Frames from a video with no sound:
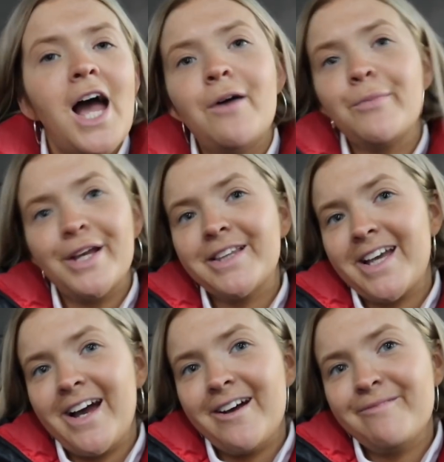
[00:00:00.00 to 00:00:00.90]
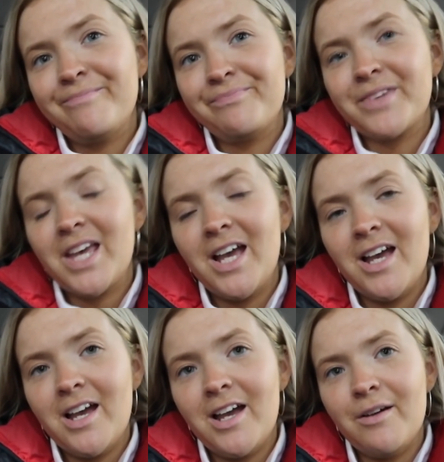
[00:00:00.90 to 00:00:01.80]
and we are in the car.
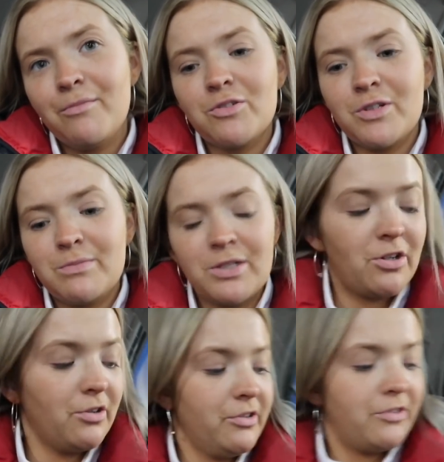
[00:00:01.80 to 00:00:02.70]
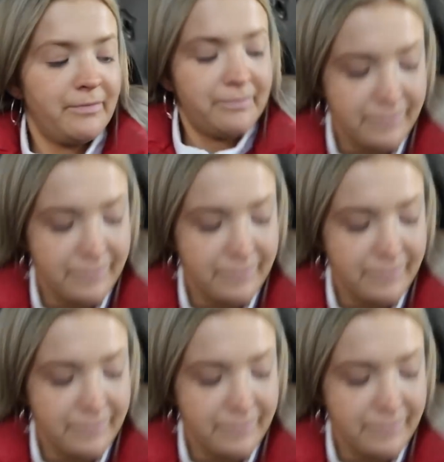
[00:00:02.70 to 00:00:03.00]
We just went to McDonald's.